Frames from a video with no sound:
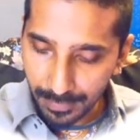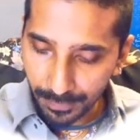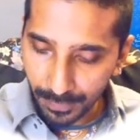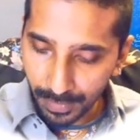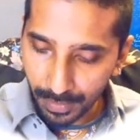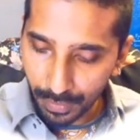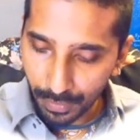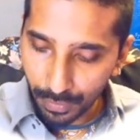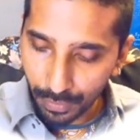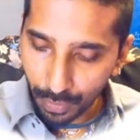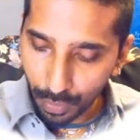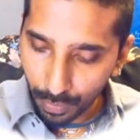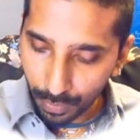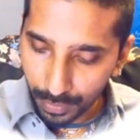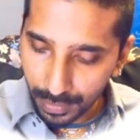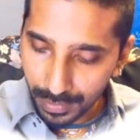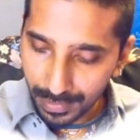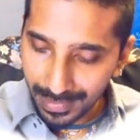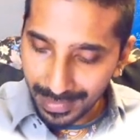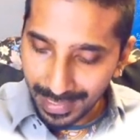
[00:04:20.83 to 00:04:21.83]
You don't
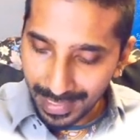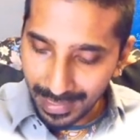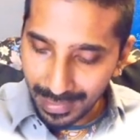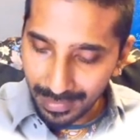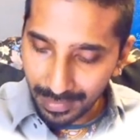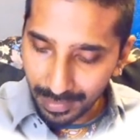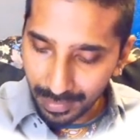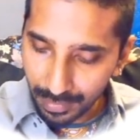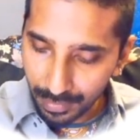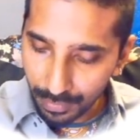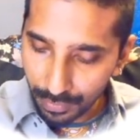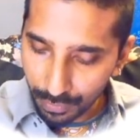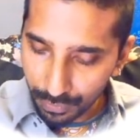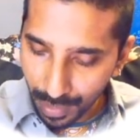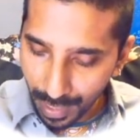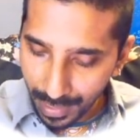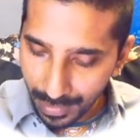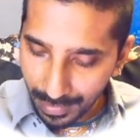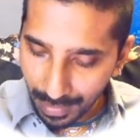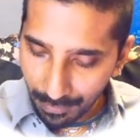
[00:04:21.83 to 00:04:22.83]
need to
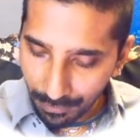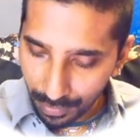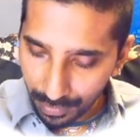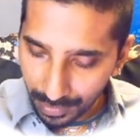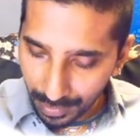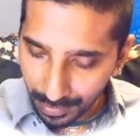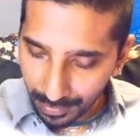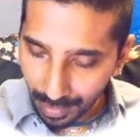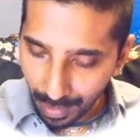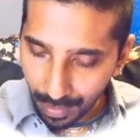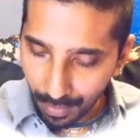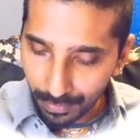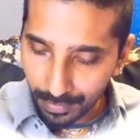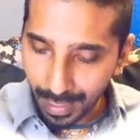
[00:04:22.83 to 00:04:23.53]
write everything down